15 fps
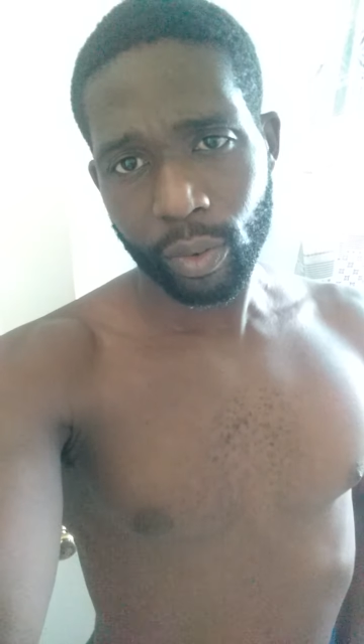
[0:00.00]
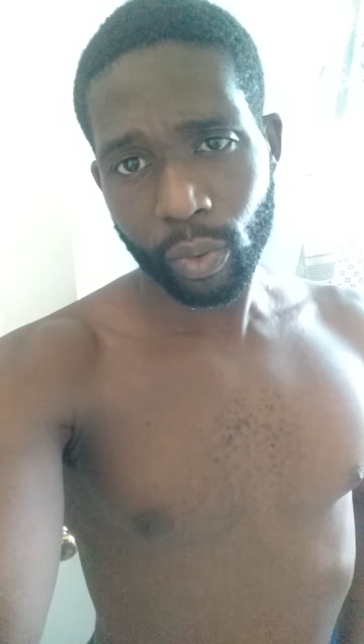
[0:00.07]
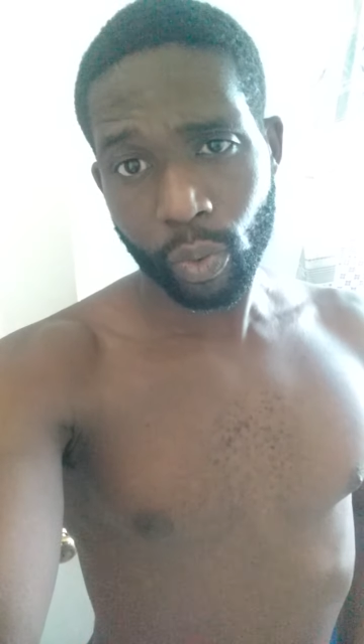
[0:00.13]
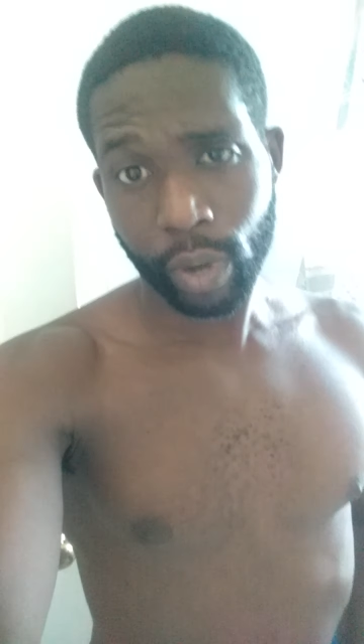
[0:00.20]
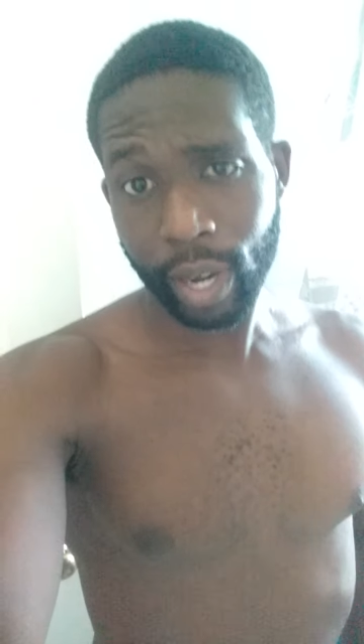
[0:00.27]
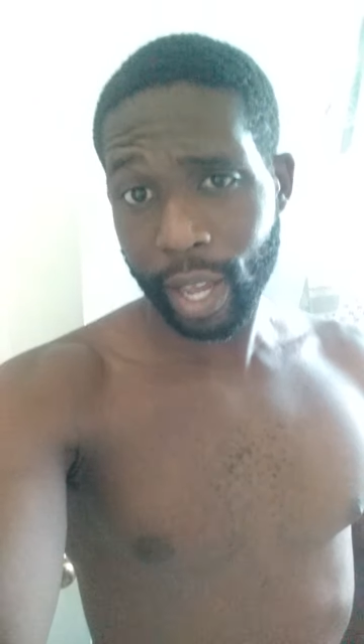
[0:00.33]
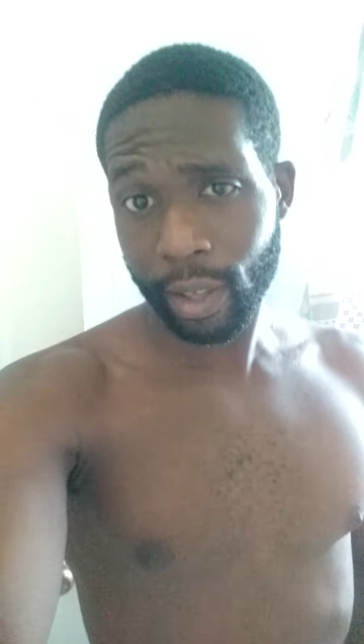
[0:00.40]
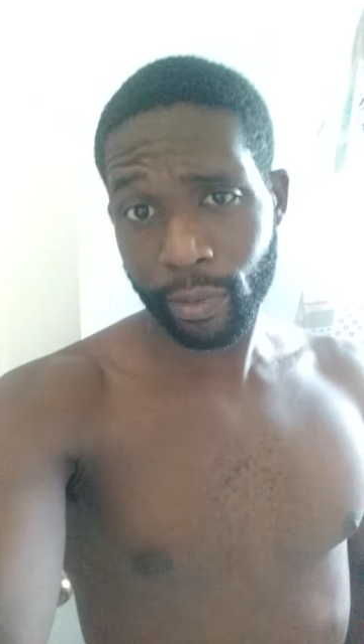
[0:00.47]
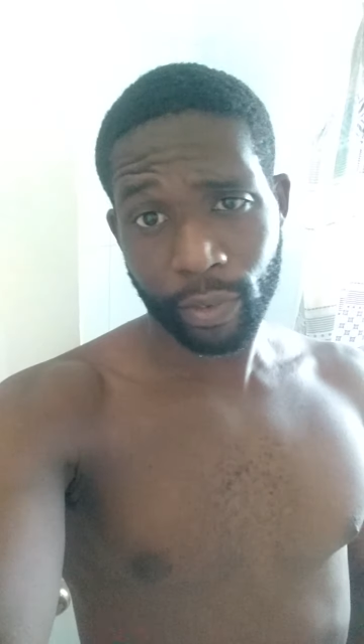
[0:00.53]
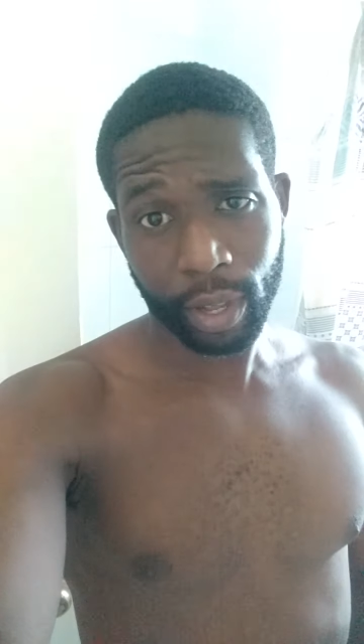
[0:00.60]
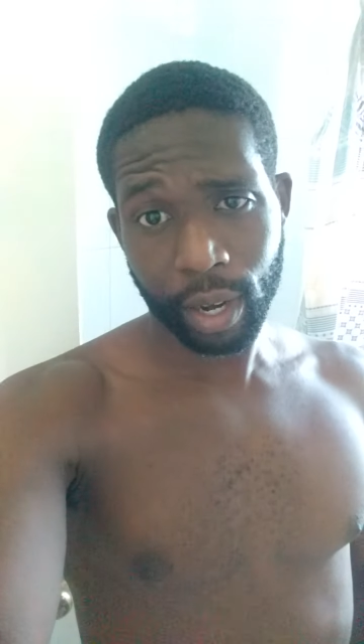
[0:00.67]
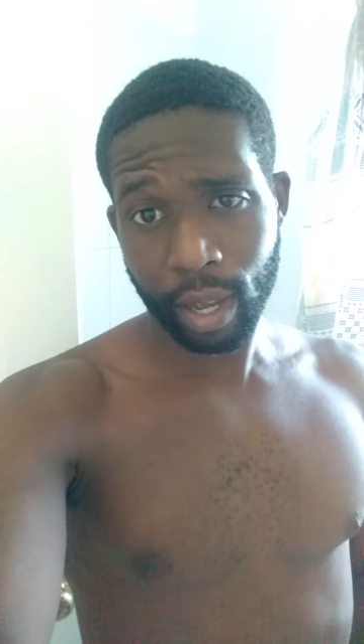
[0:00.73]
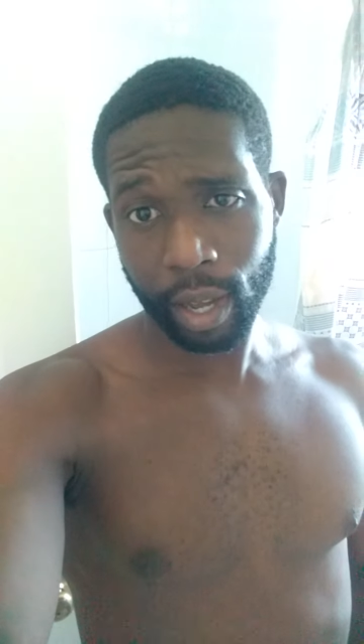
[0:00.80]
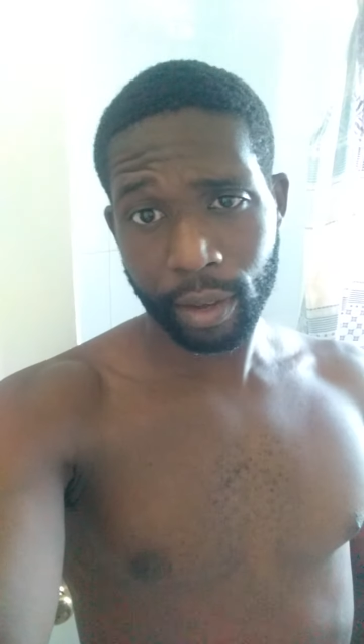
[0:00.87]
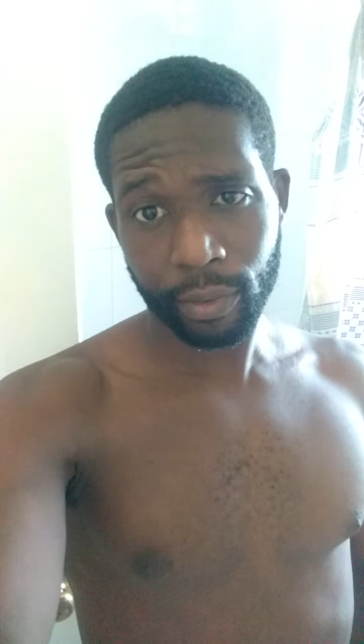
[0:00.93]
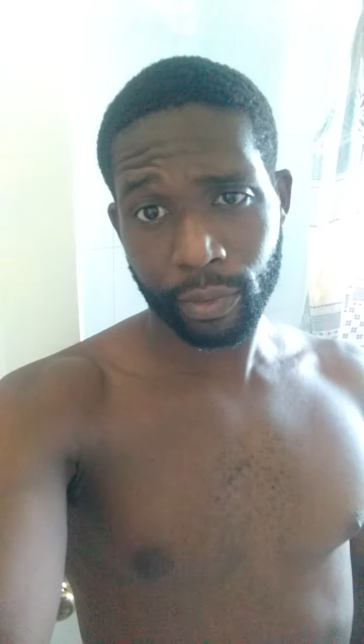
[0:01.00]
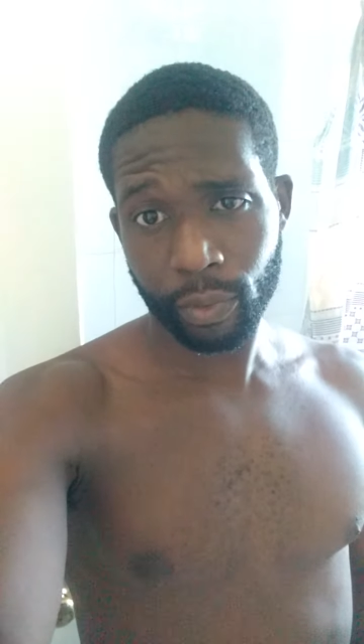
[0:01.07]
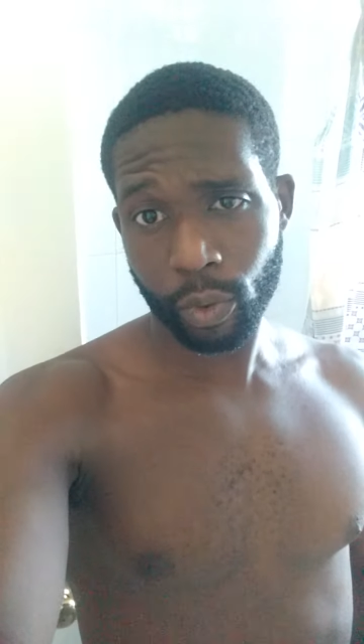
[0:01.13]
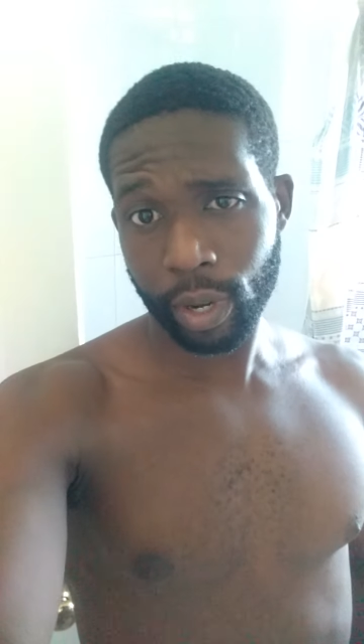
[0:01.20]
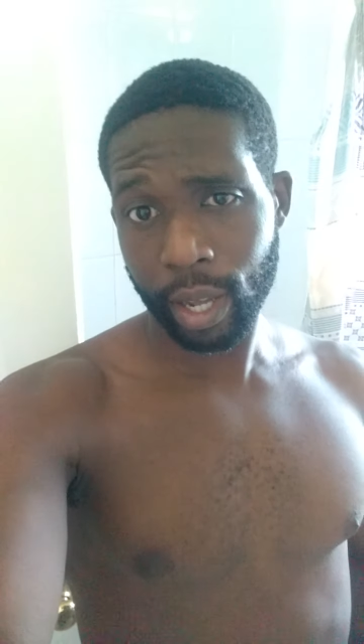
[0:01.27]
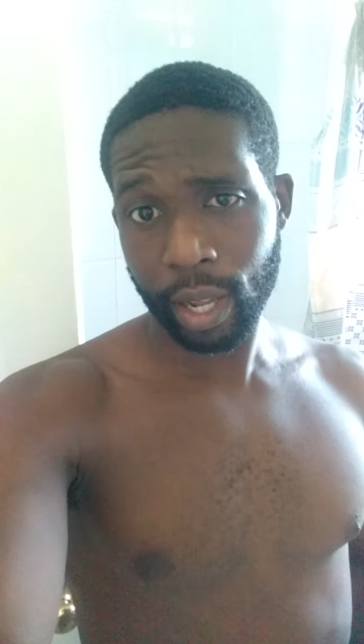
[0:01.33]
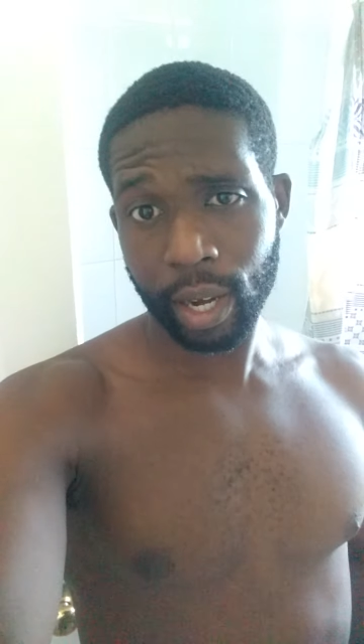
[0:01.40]
When I fell off,
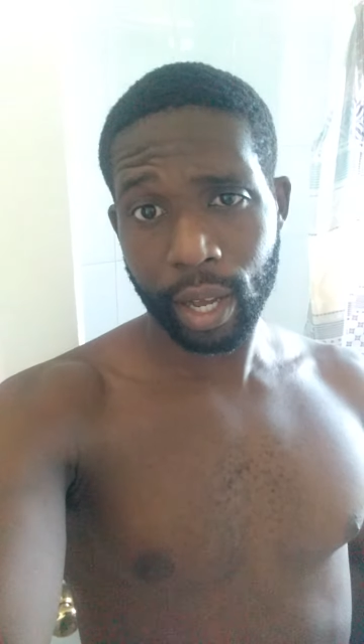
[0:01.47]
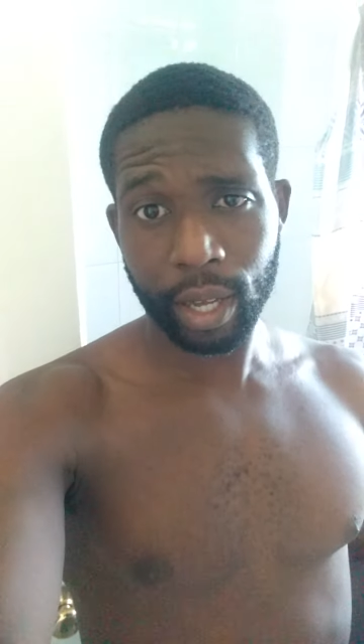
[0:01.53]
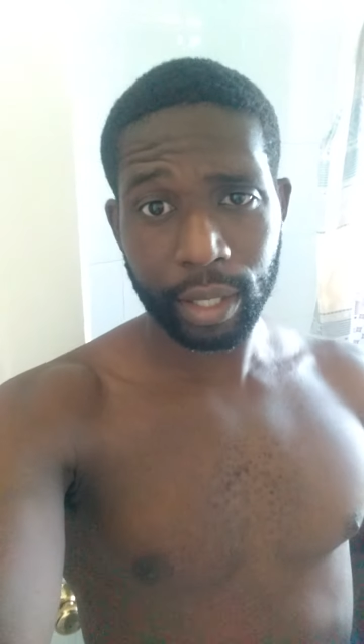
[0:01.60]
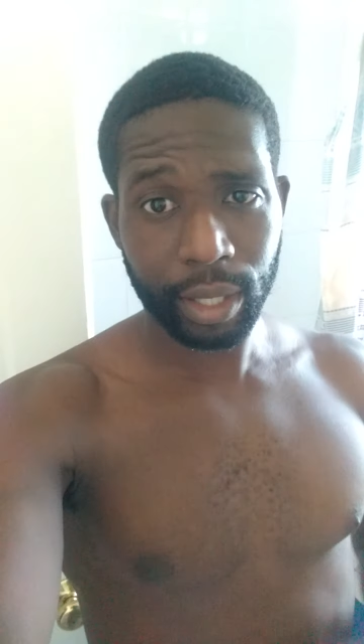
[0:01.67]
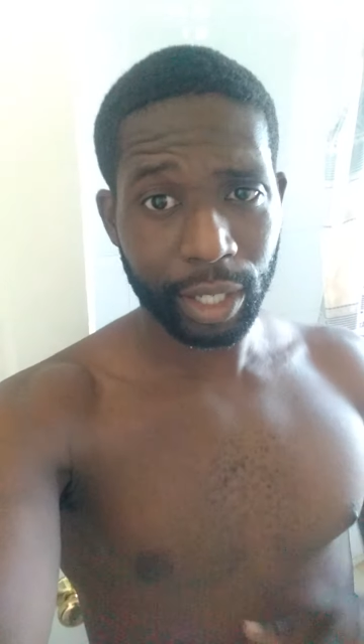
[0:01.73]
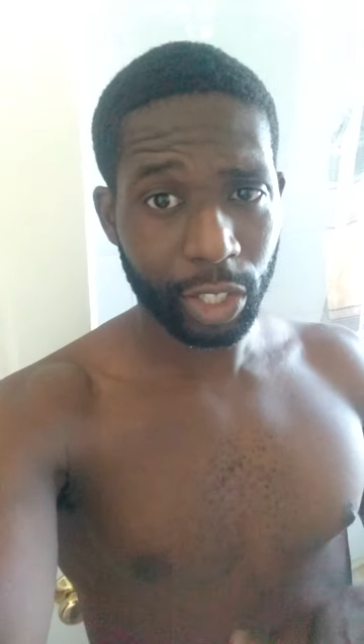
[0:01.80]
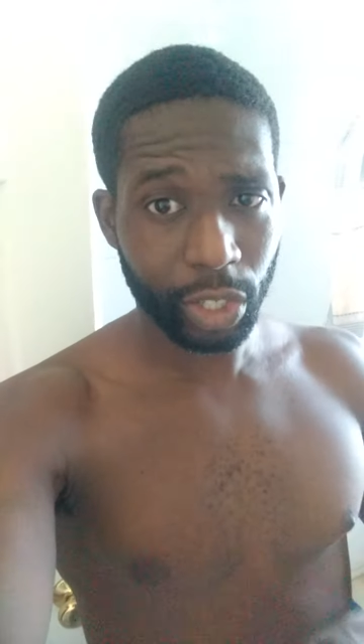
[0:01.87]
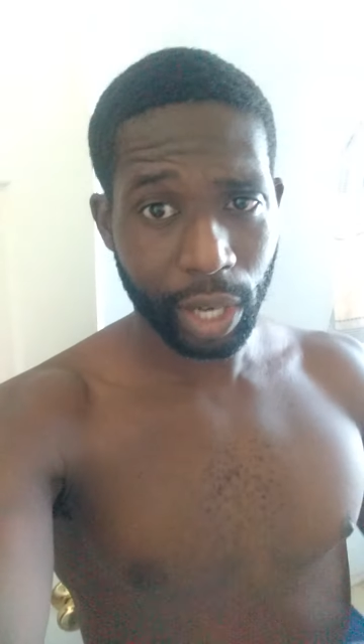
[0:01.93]
when I lost a